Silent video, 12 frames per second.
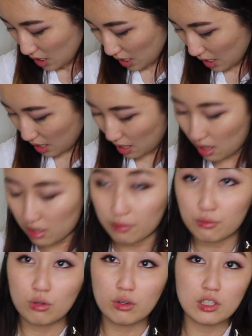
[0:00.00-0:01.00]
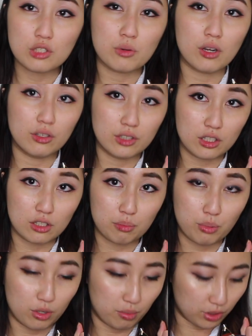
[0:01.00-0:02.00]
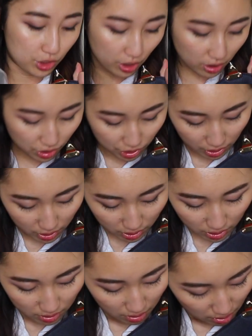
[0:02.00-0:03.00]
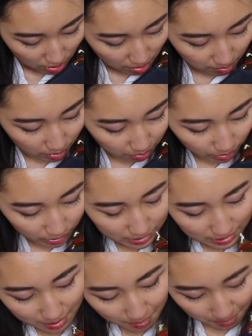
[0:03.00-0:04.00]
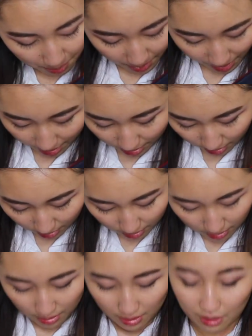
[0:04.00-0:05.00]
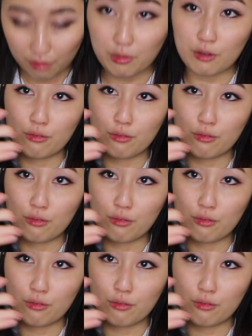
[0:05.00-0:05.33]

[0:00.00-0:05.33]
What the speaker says: And of course, we all need our portable chargers. I'm gonna put this in the back. I have my